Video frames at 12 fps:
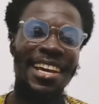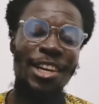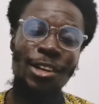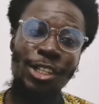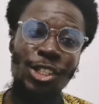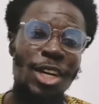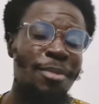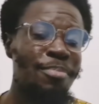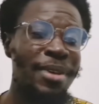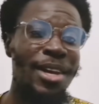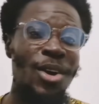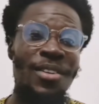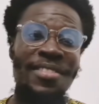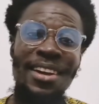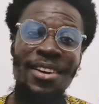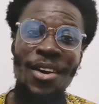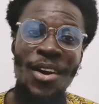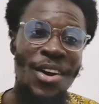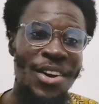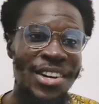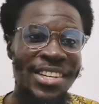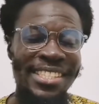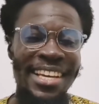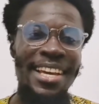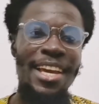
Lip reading: You stopped me on the cross.